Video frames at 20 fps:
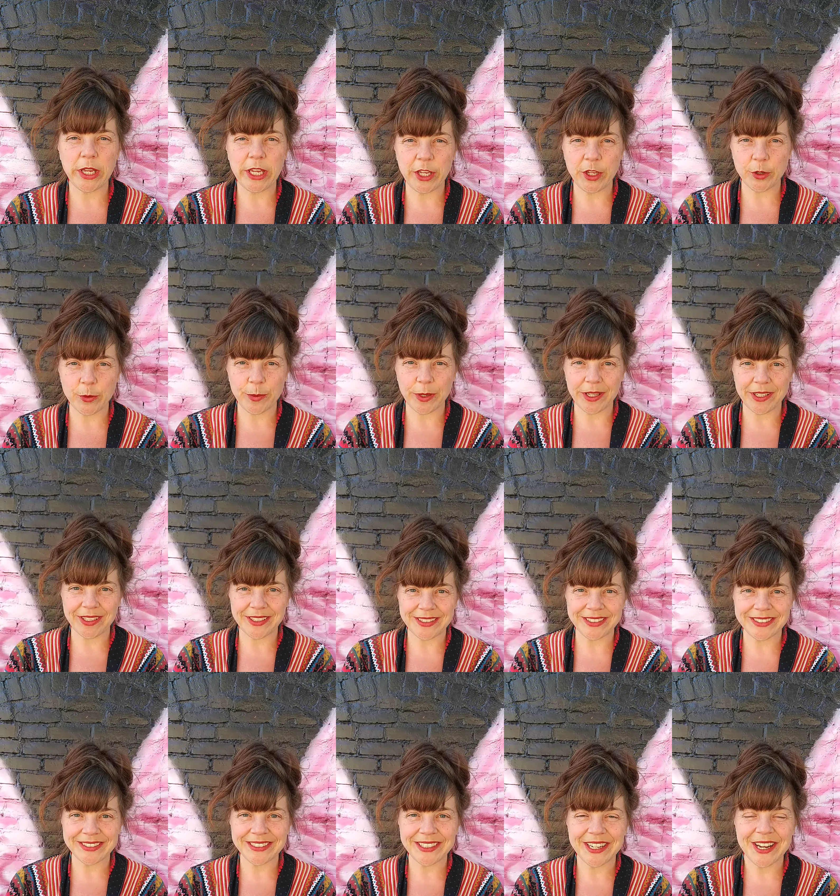We human,
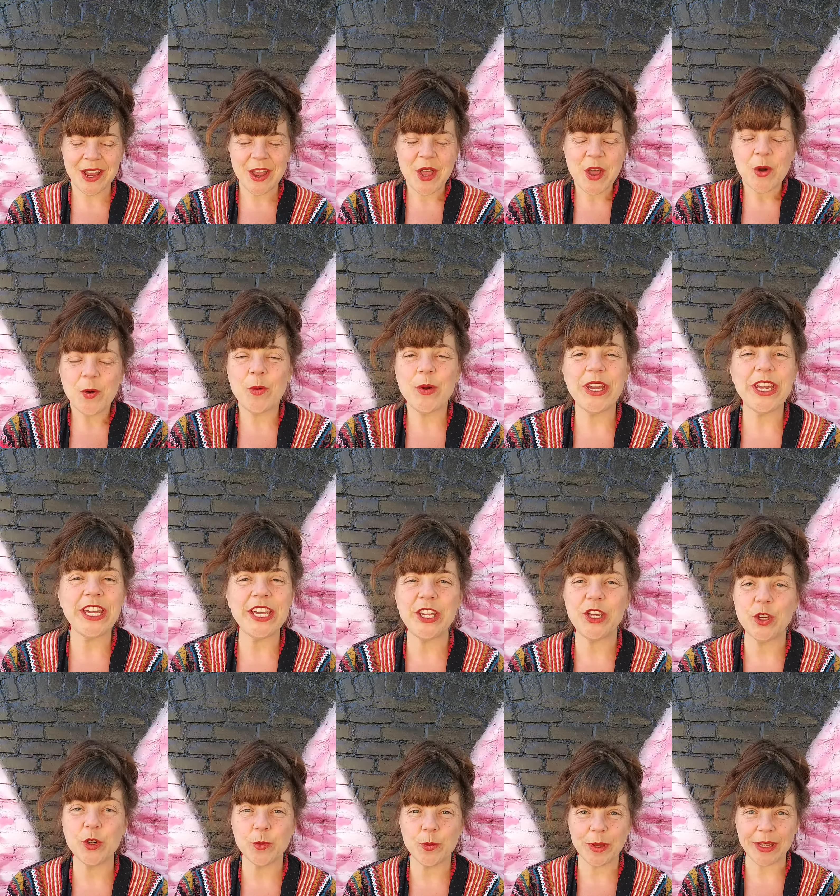we
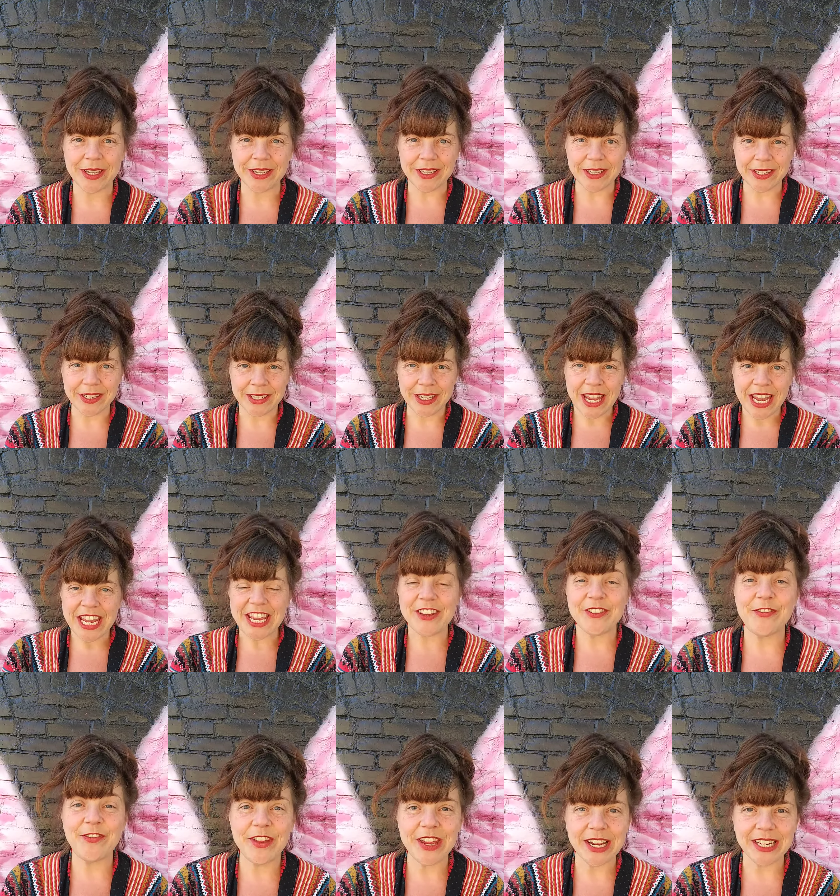human,
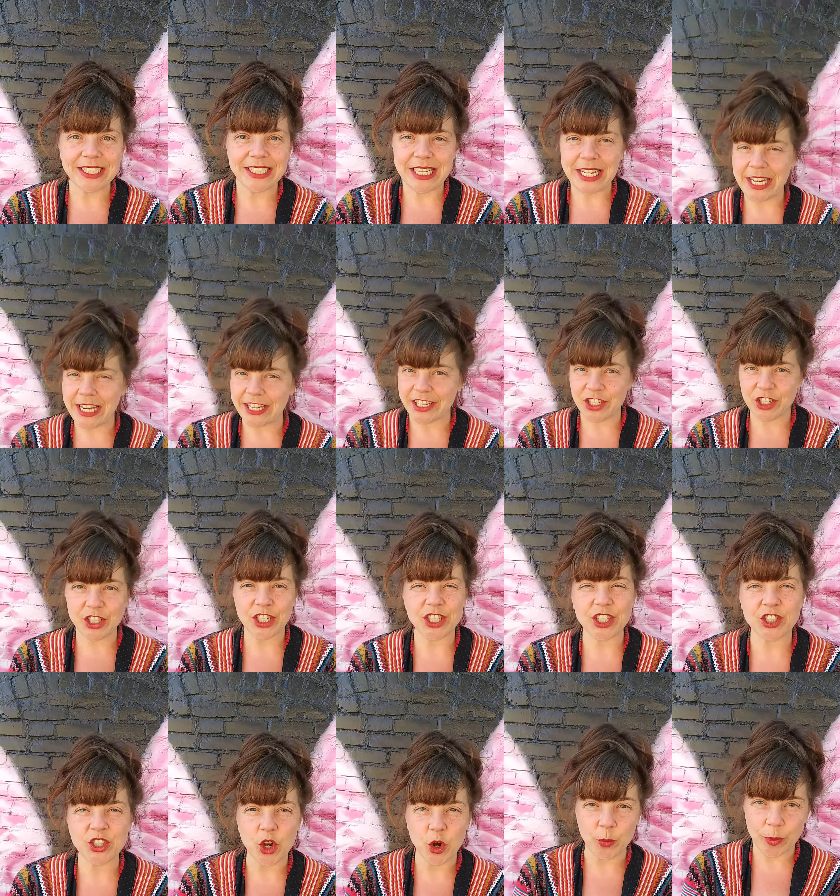evict each
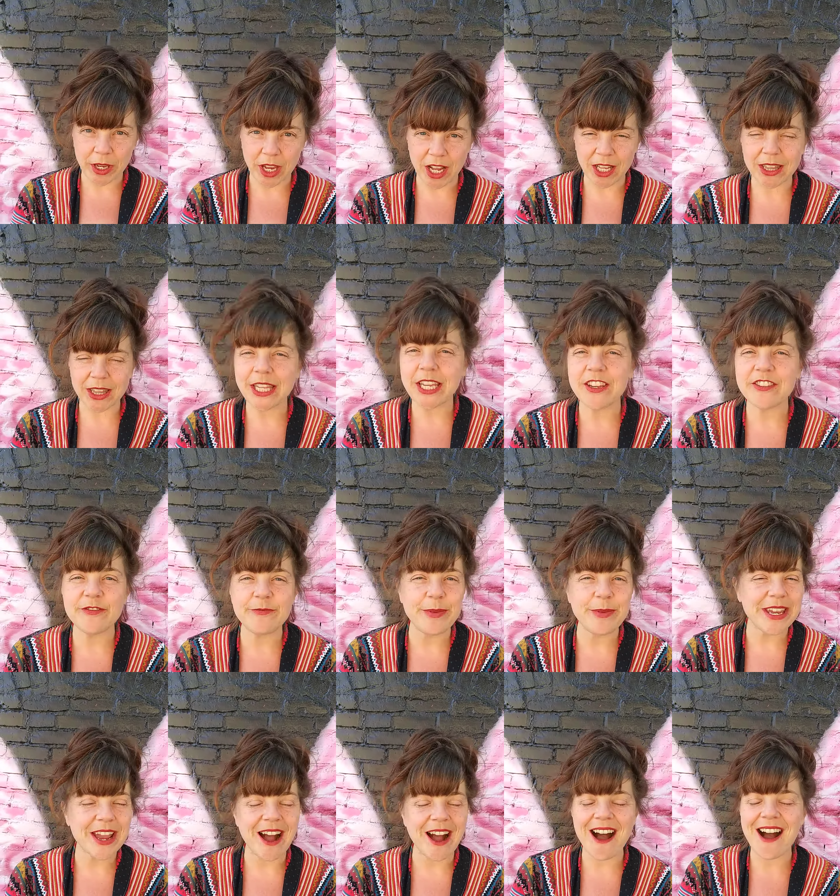dystopia, live
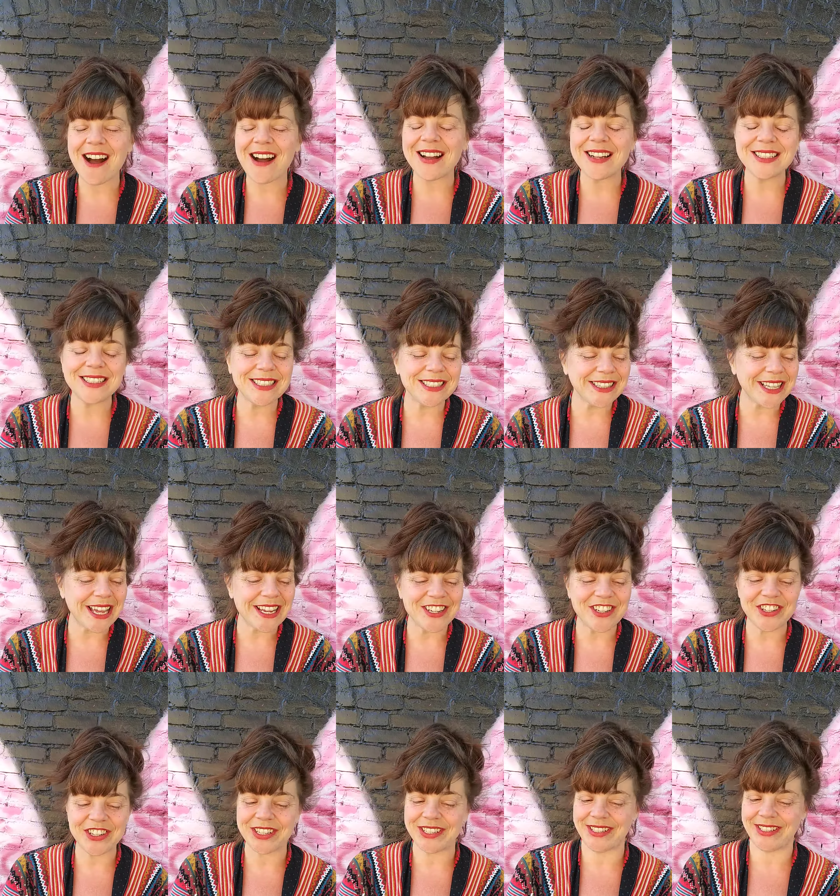beyond
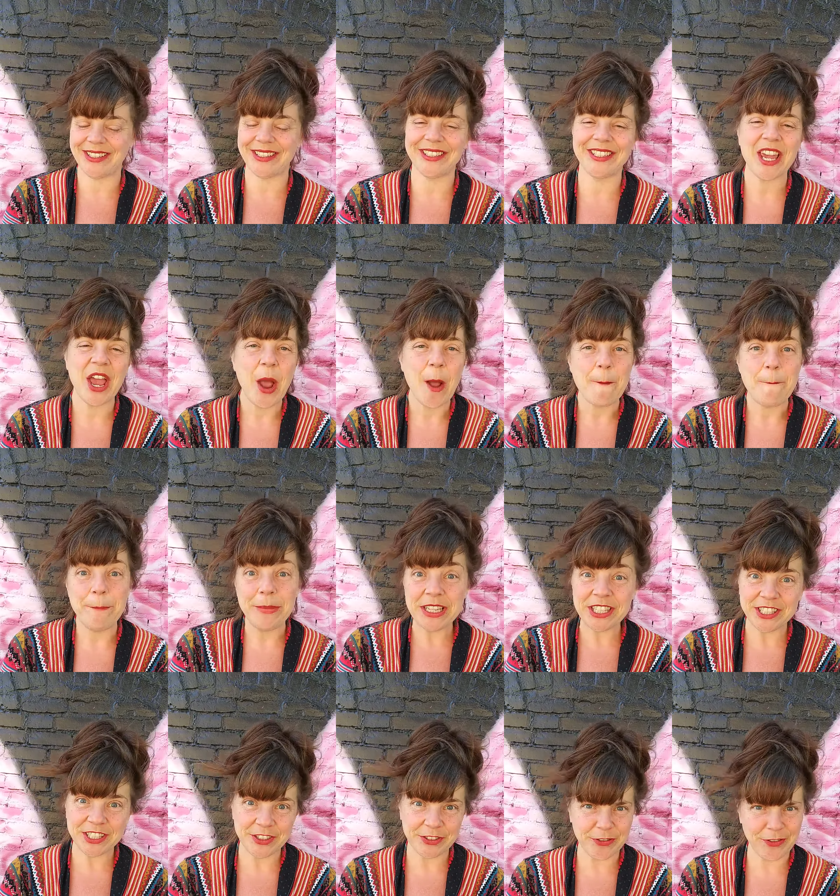legends,
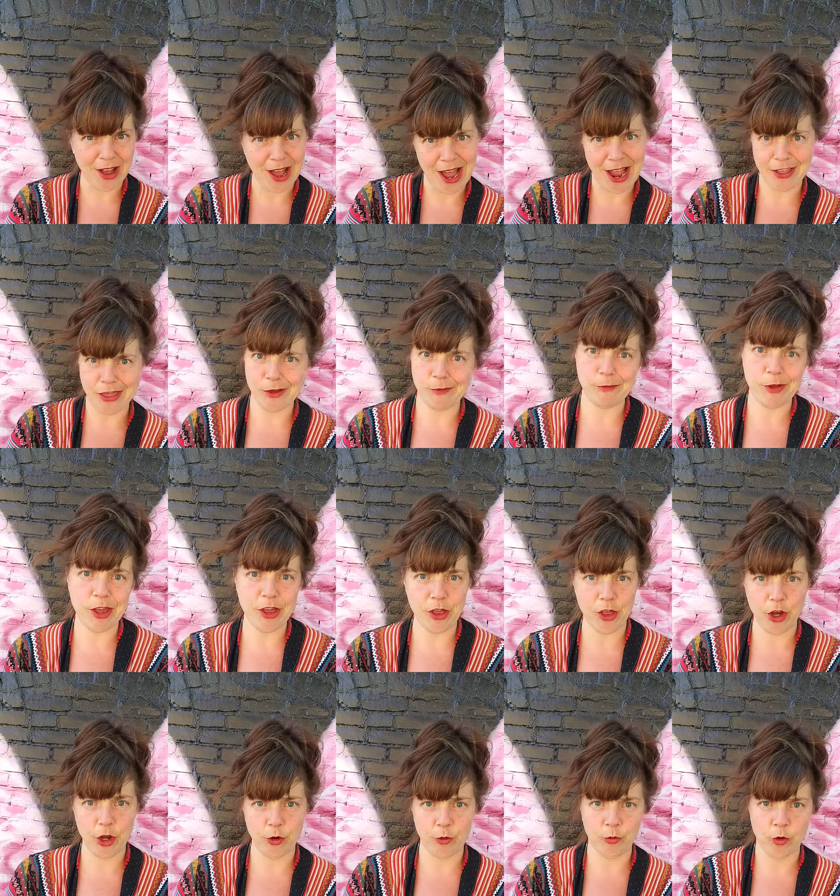mystify the myth
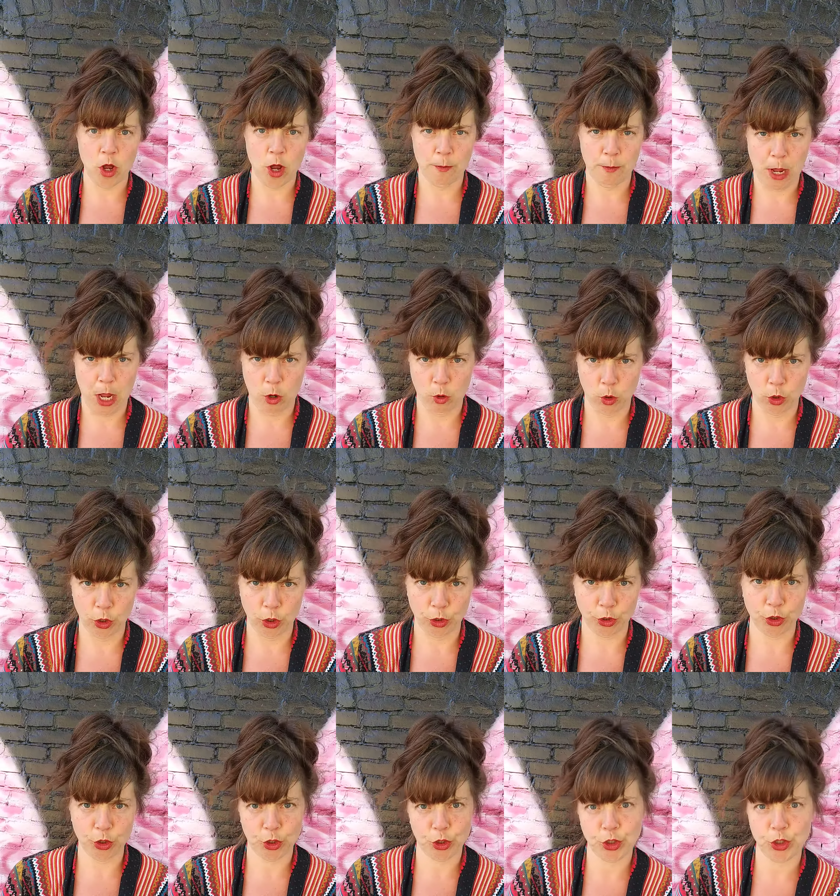of
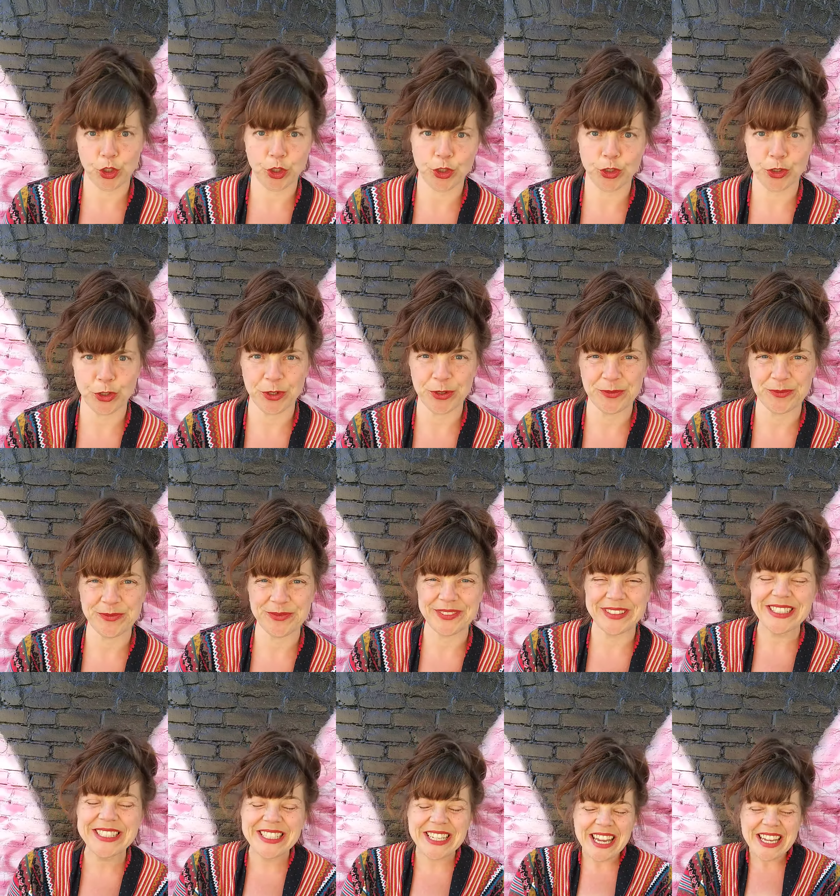powerless to
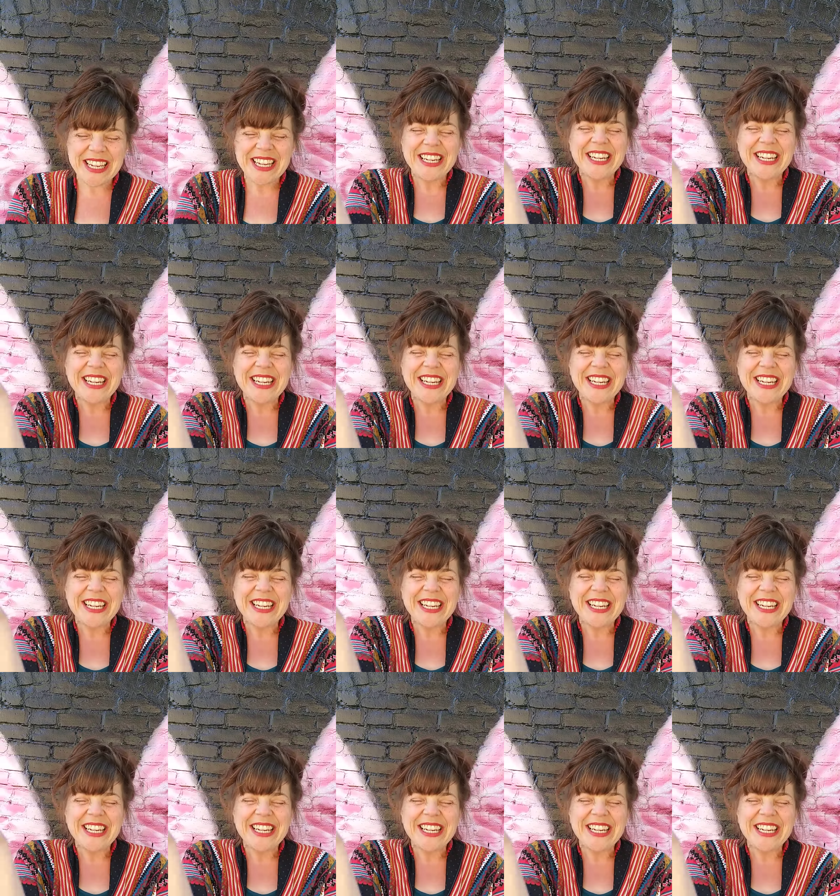systems,